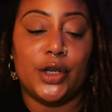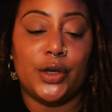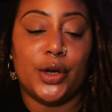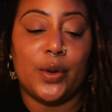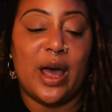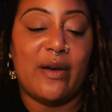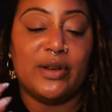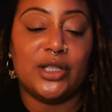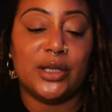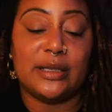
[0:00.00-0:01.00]
you know,
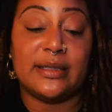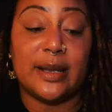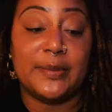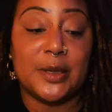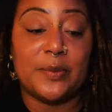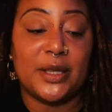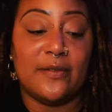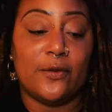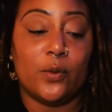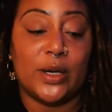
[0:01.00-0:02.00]
having to accept
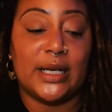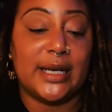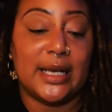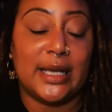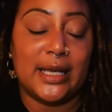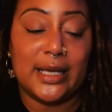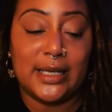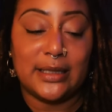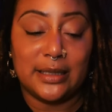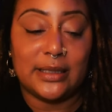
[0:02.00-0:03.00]
something for what it
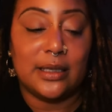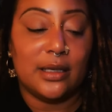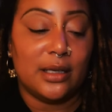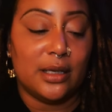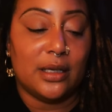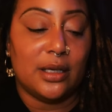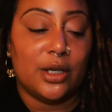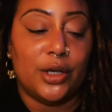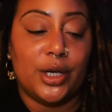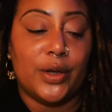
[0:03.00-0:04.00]
is.
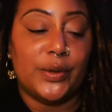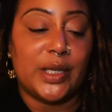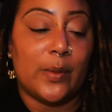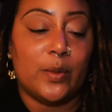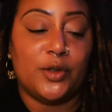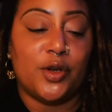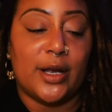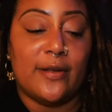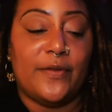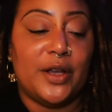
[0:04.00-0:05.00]
You know, someone was
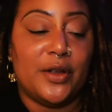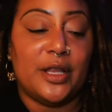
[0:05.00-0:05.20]
trying to figure